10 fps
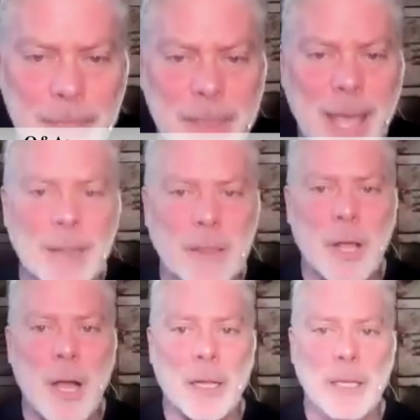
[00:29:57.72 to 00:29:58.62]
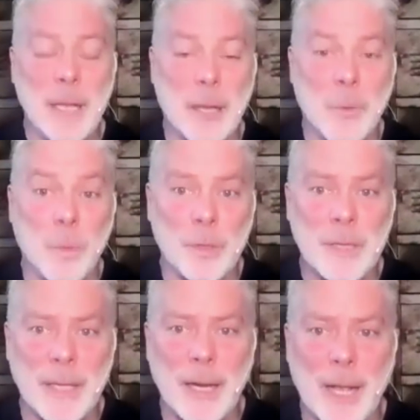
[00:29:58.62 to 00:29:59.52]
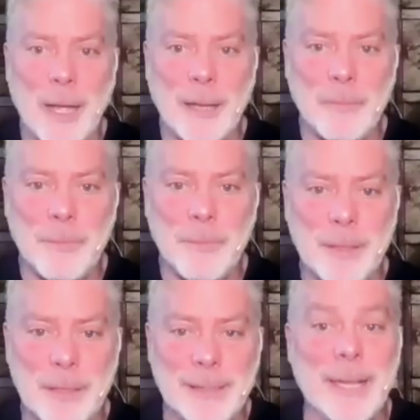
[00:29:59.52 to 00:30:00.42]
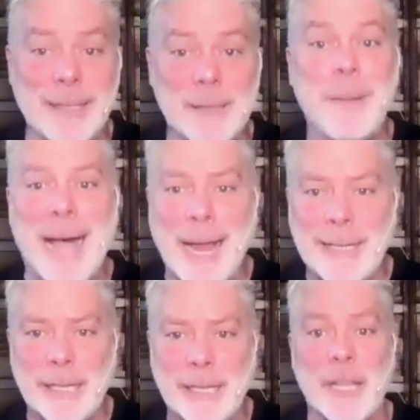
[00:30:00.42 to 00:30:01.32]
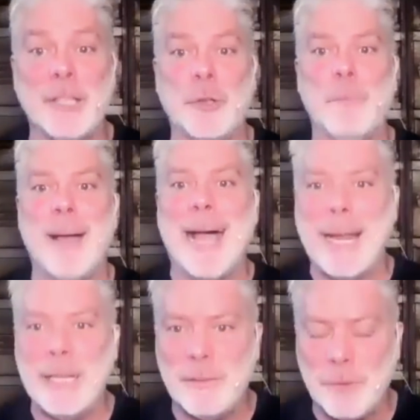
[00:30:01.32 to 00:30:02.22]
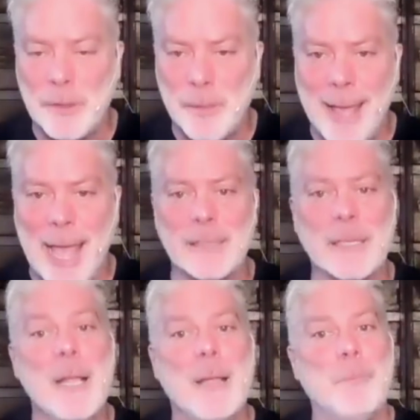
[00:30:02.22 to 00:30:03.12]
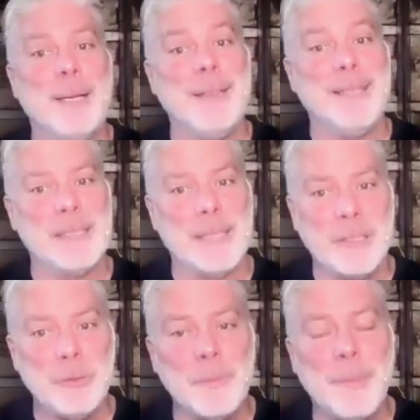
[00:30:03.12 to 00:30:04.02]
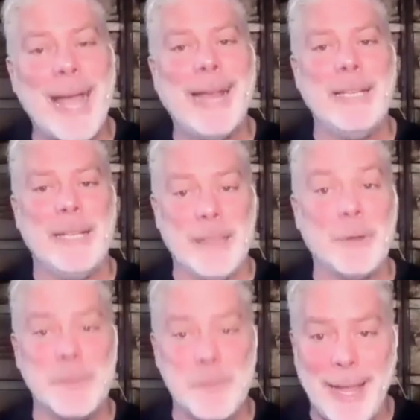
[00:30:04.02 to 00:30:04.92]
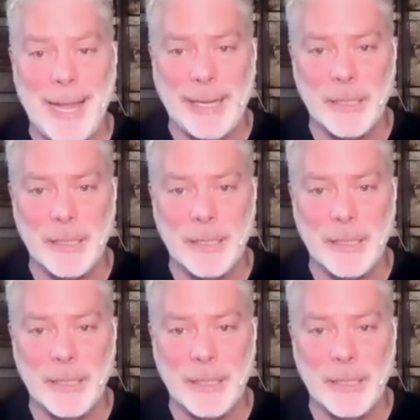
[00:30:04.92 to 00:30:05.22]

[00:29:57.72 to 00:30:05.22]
that longing, a word that I, it's pining, like you're pining for the past. But in the center of pining, there is pain.